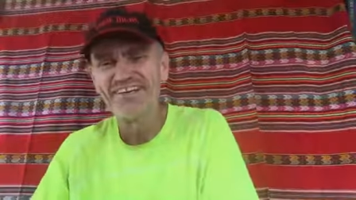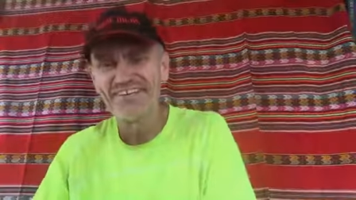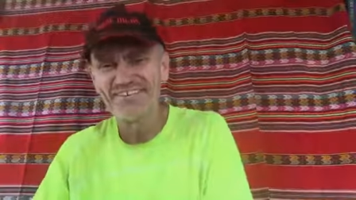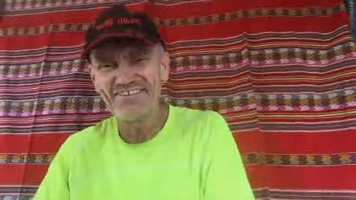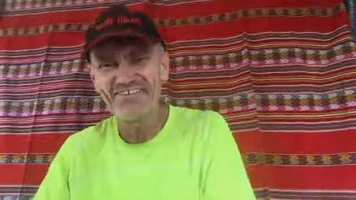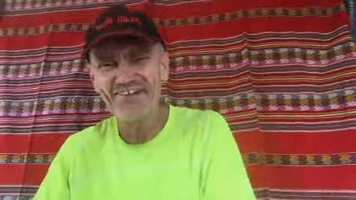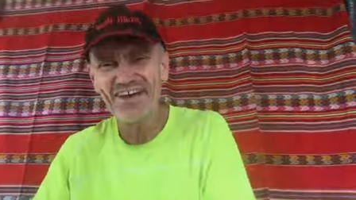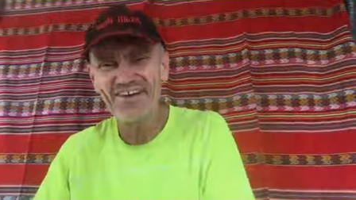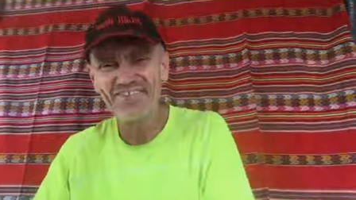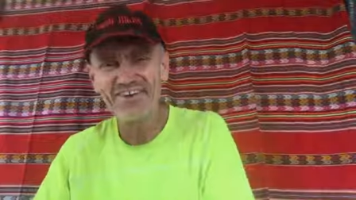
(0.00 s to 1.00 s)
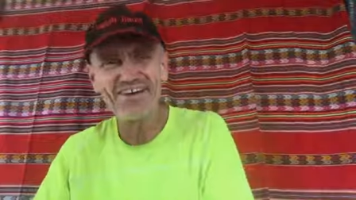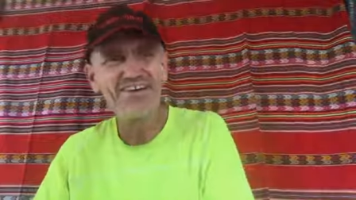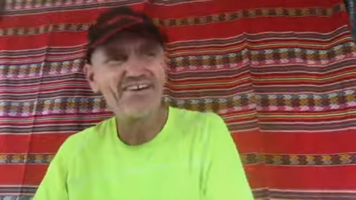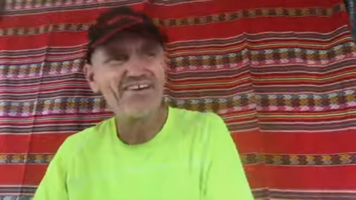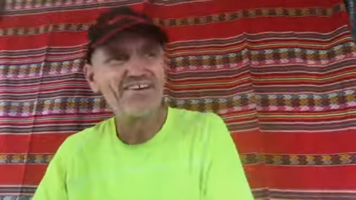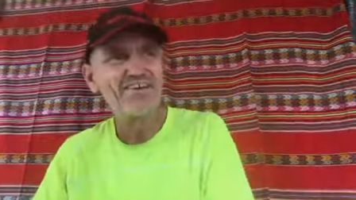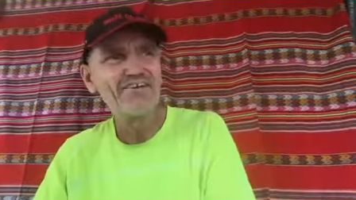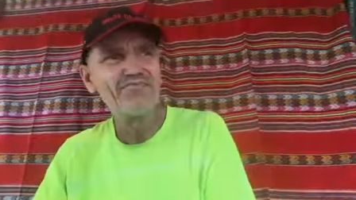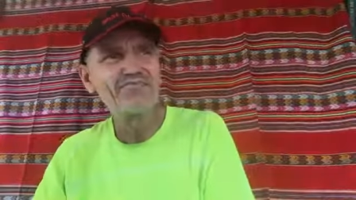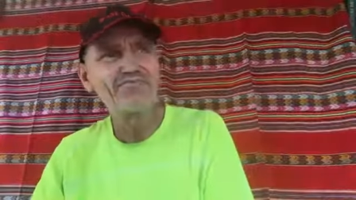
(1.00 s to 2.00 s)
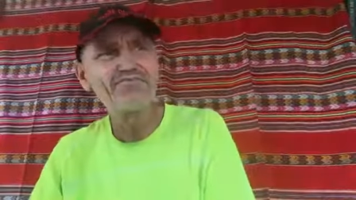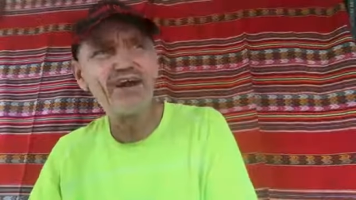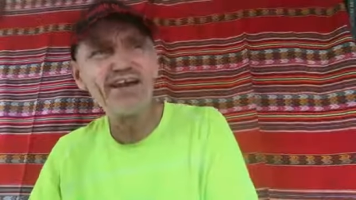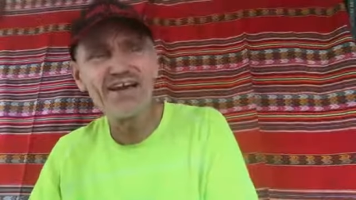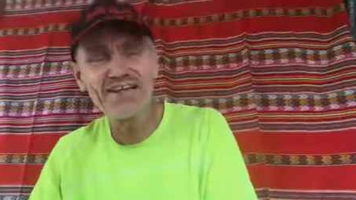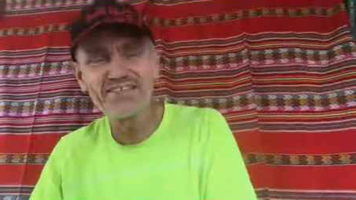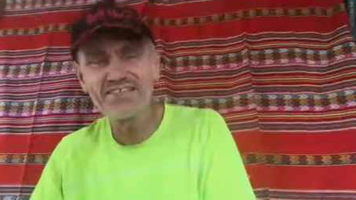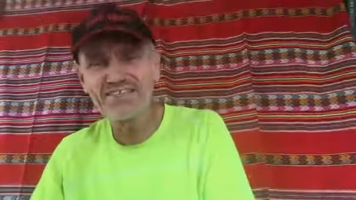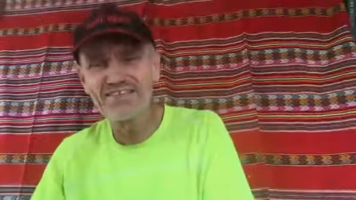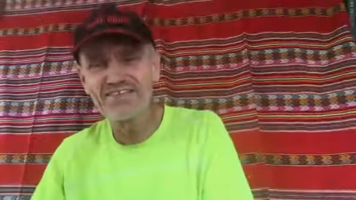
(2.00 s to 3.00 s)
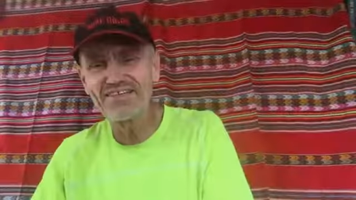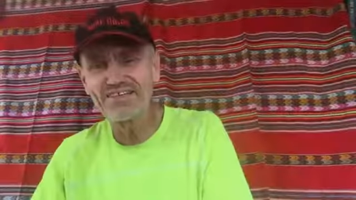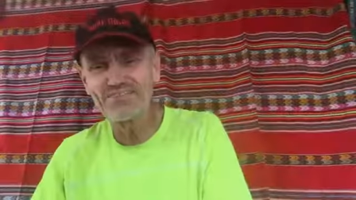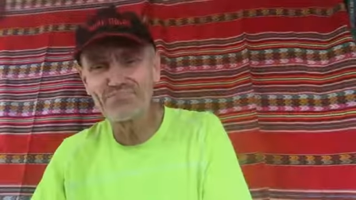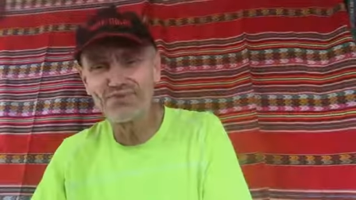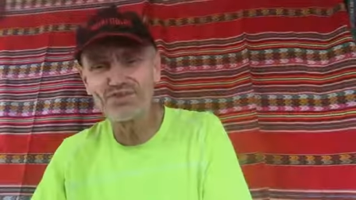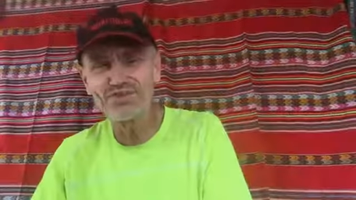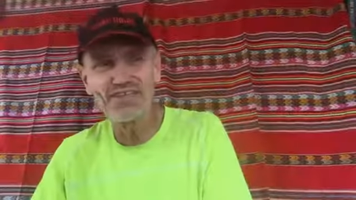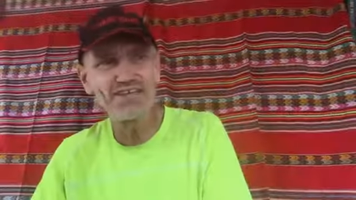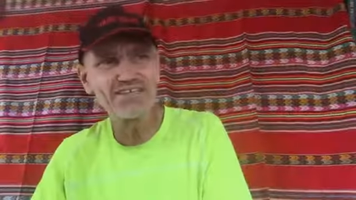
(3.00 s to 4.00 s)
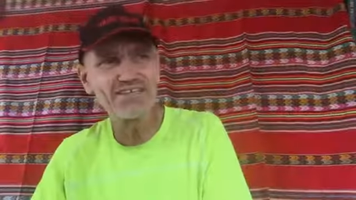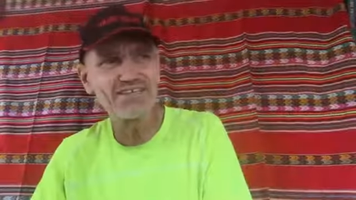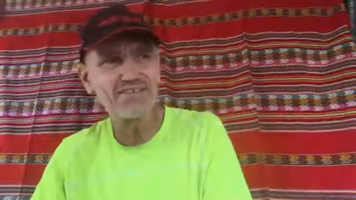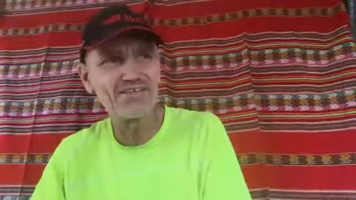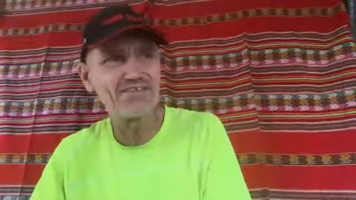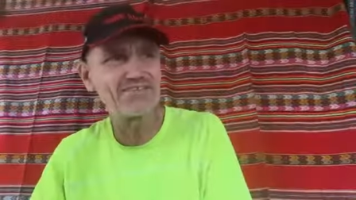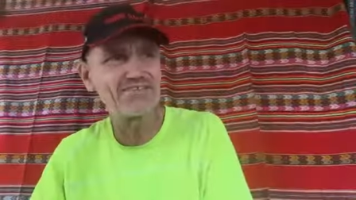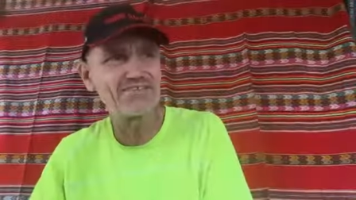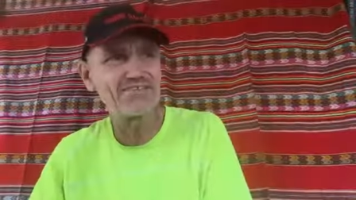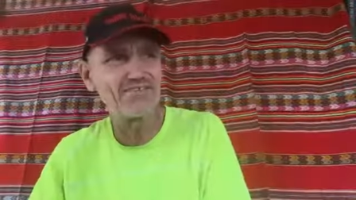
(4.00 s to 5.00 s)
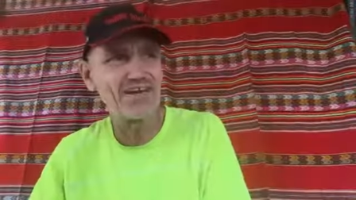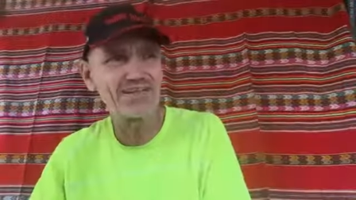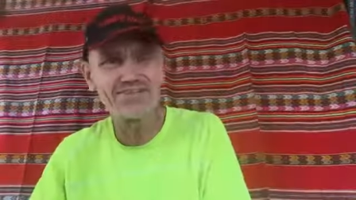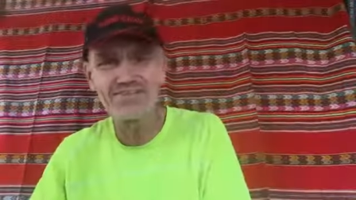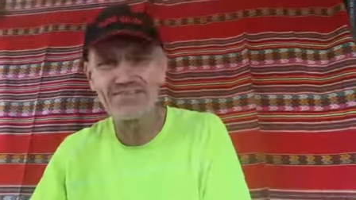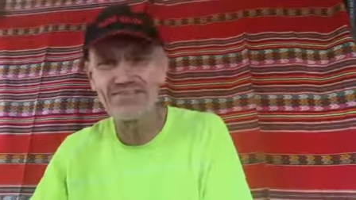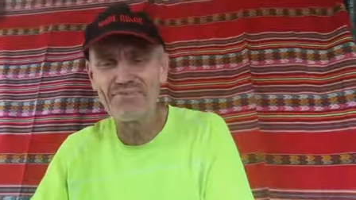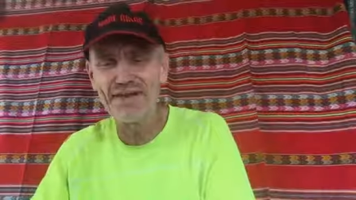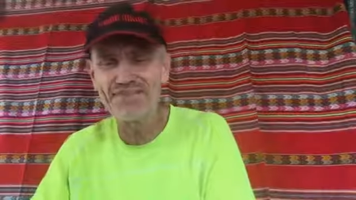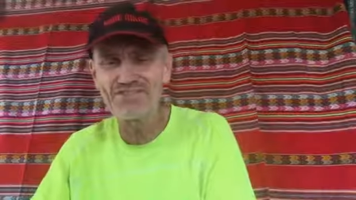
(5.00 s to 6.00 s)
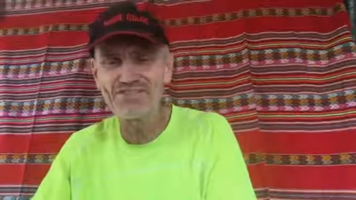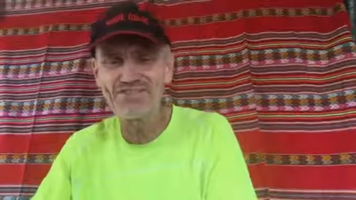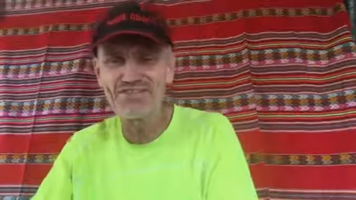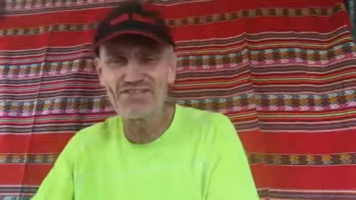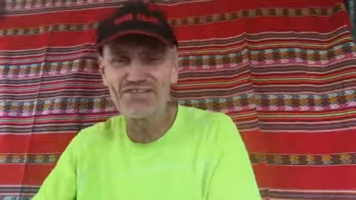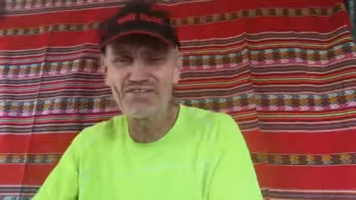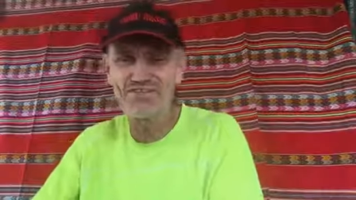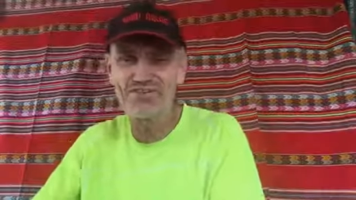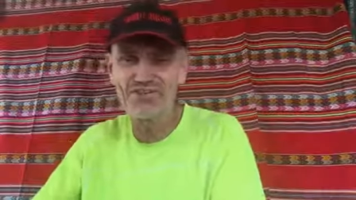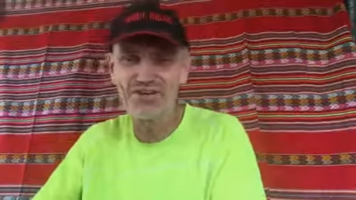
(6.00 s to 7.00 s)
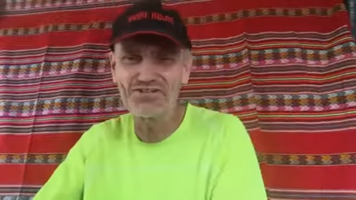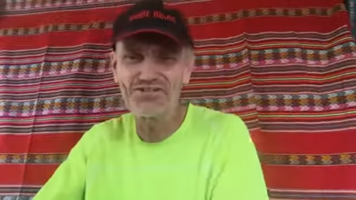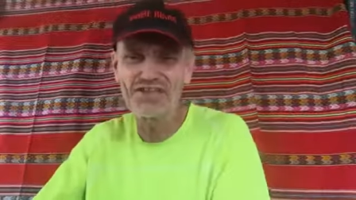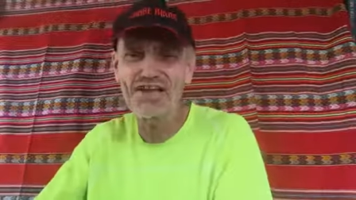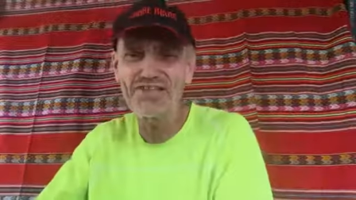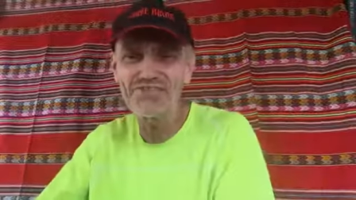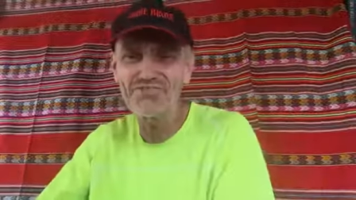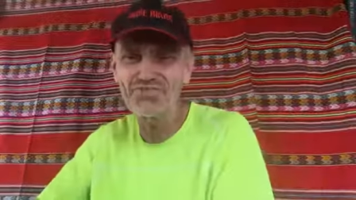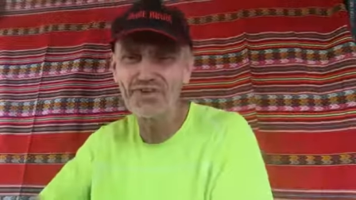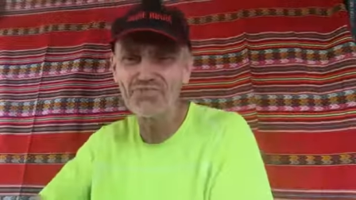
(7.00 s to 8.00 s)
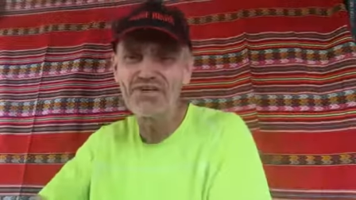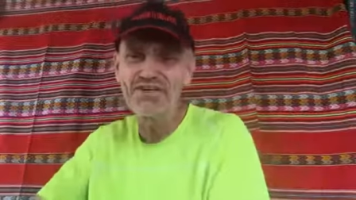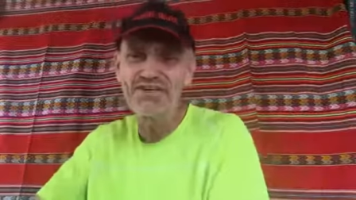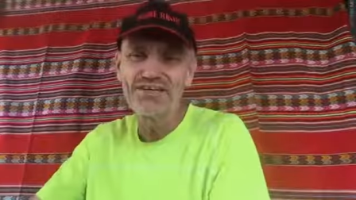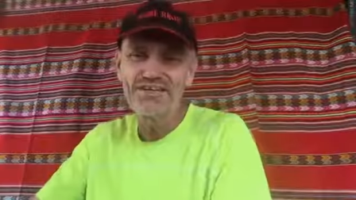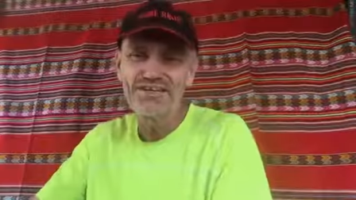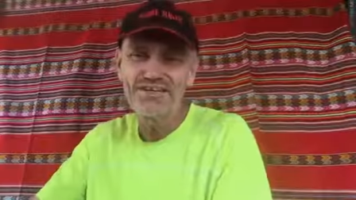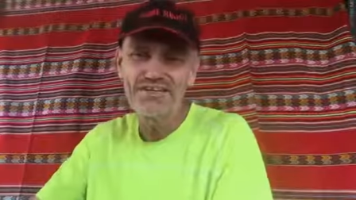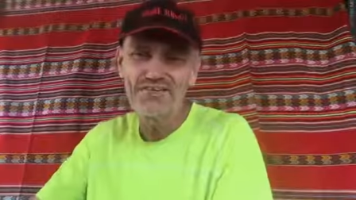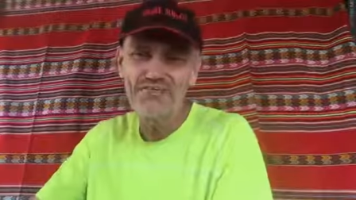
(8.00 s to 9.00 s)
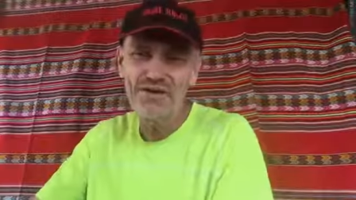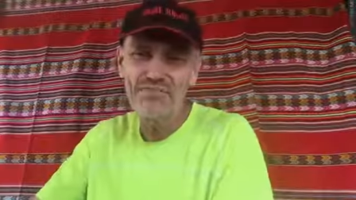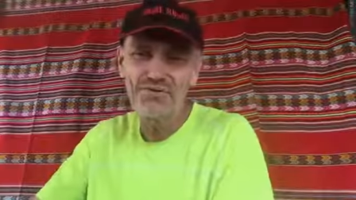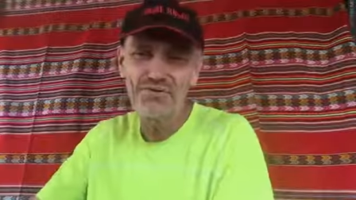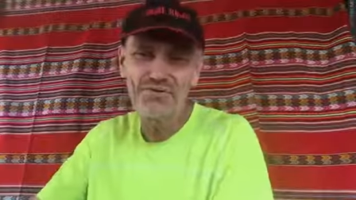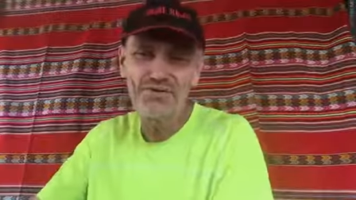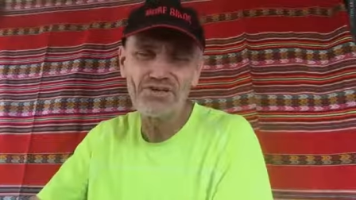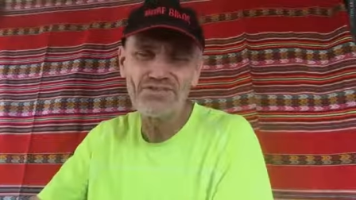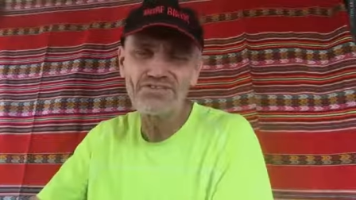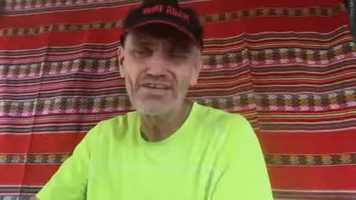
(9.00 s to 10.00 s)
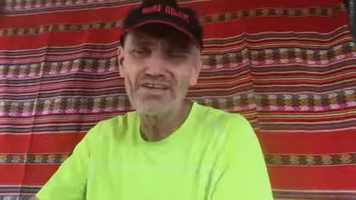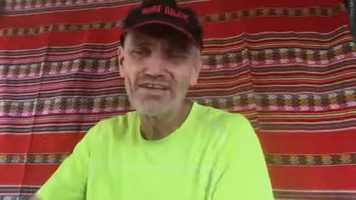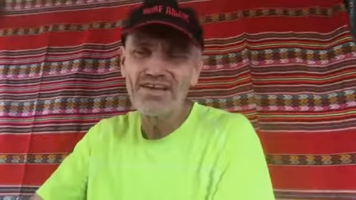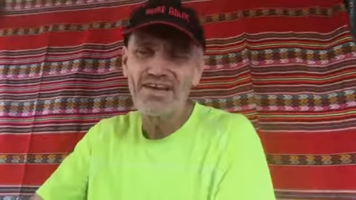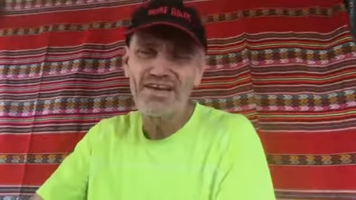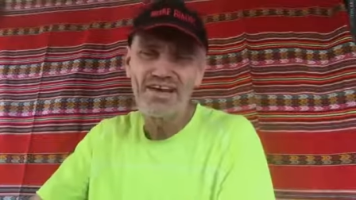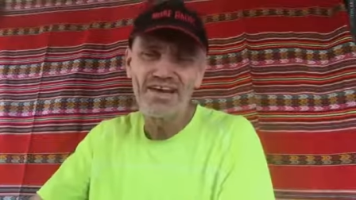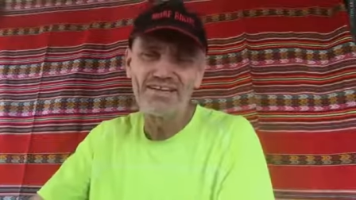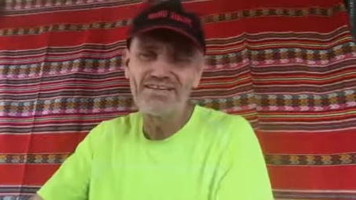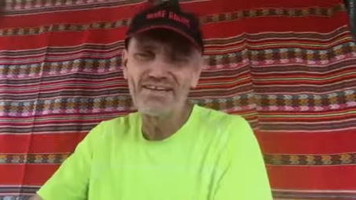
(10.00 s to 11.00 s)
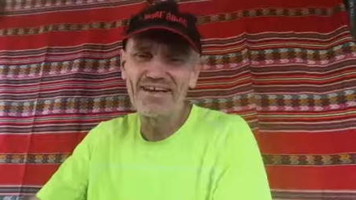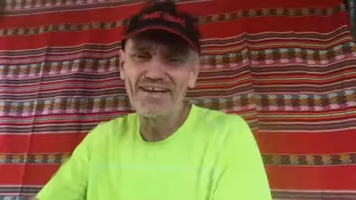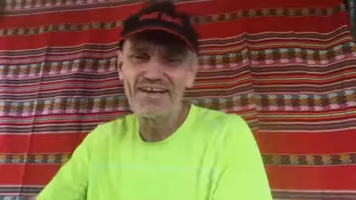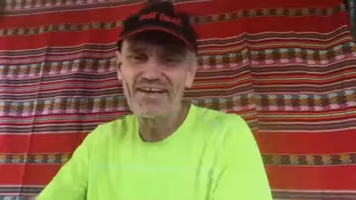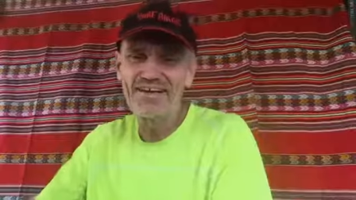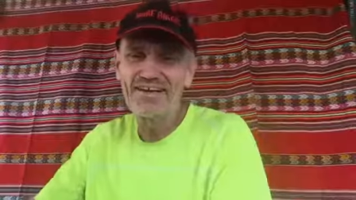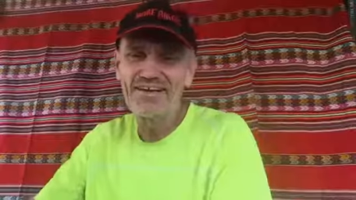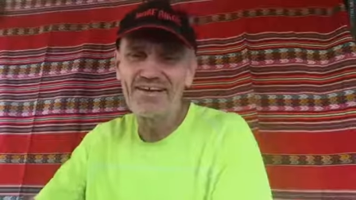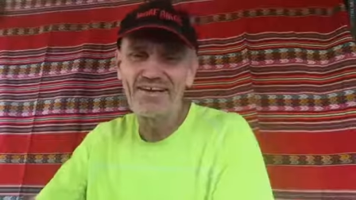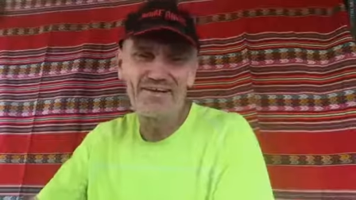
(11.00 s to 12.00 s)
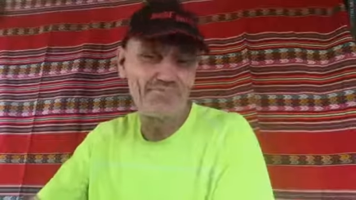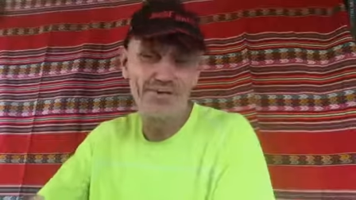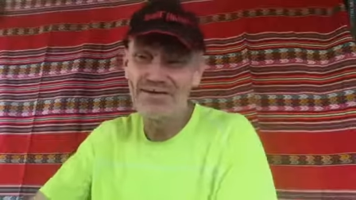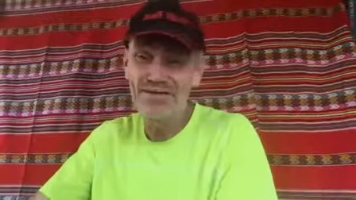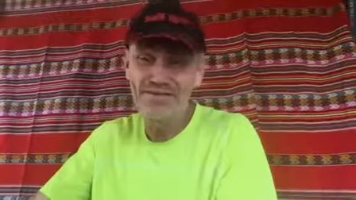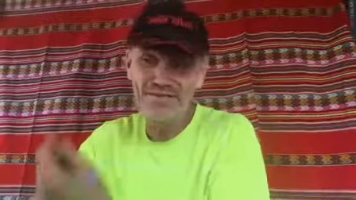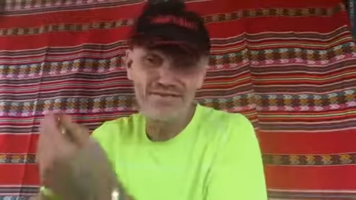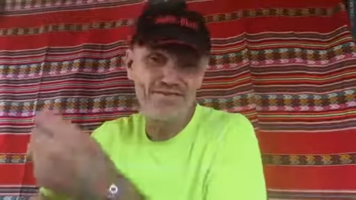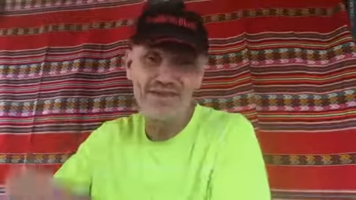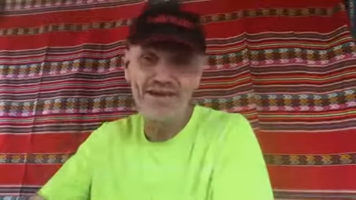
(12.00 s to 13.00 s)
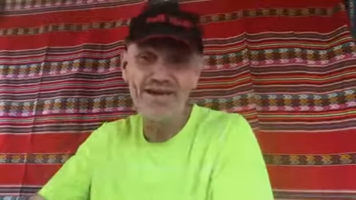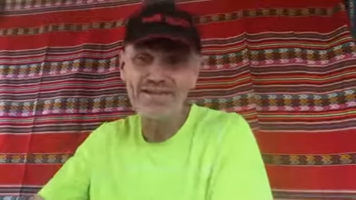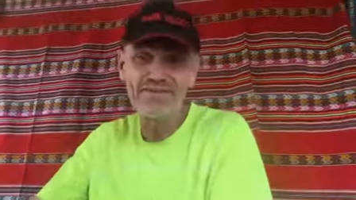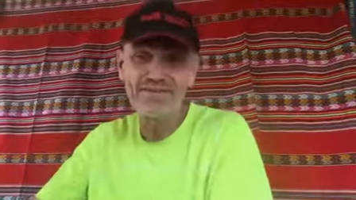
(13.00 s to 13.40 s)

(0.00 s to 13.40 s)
so we have a, a financing this project, even sort of like the basis of our salaries from uh, November onwards and uh, and build the the hide.